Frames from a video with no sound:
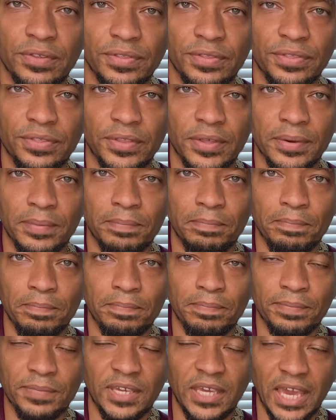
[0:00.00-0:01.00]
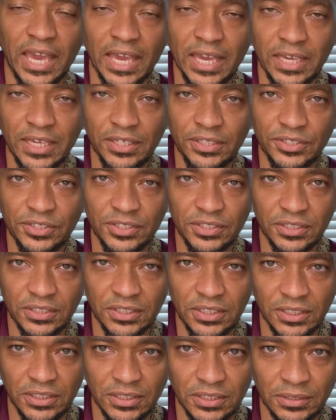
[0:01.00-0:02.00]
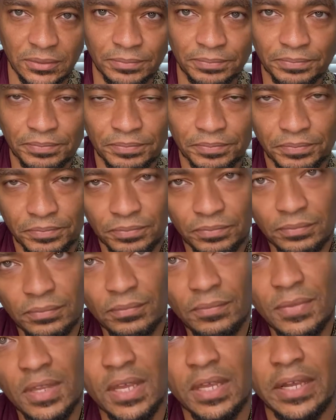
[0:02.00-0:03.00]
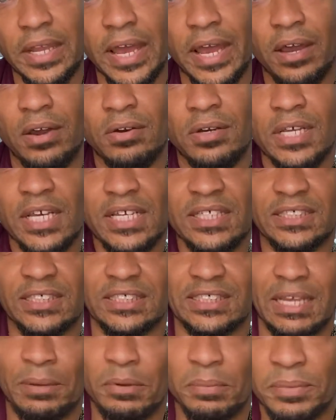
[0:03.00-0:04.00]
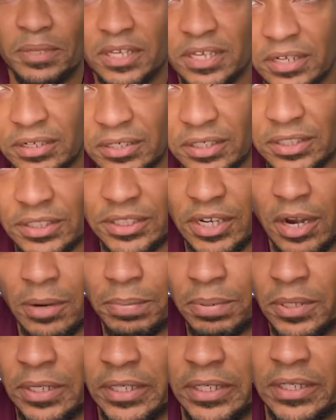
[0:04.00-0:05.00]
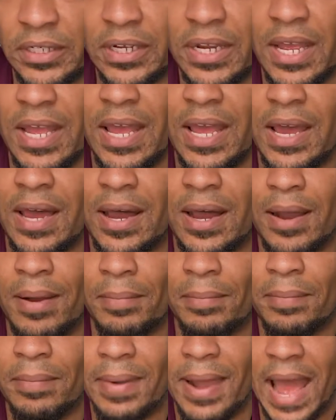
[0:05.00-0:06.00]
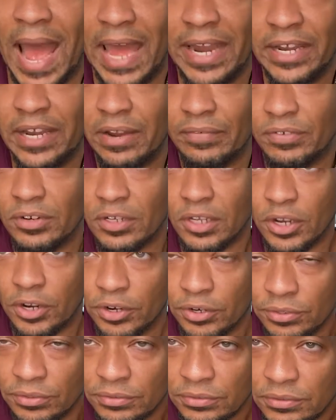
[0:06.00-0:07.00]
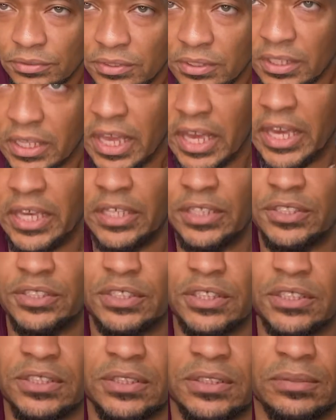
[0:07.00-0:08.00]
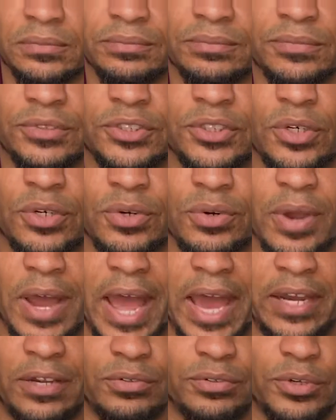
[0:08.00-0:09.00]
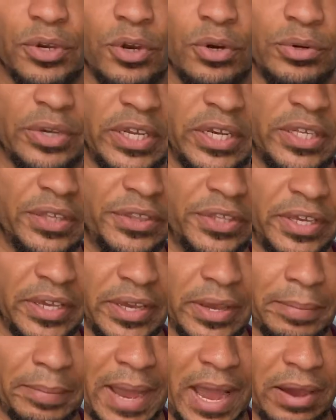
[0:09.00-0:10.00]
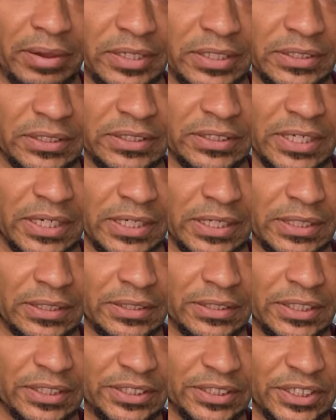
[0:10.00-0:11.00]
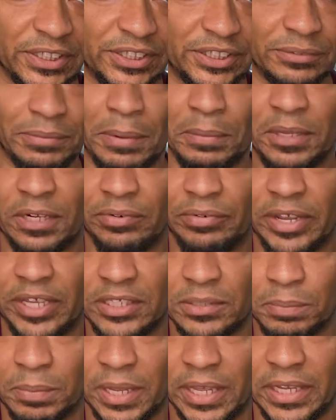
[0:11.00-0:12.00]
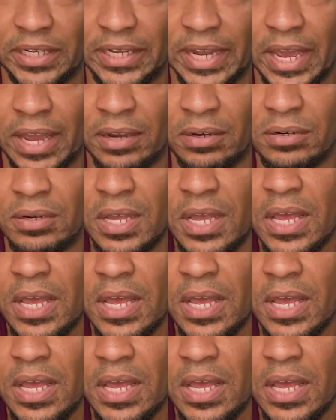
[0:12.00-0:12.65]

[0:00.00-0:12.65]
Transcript: the caged system. Now, since I'm a beginner guitar player, I never learned the cage system, so I don't know anything about it. This system I'm getting ready to explain now,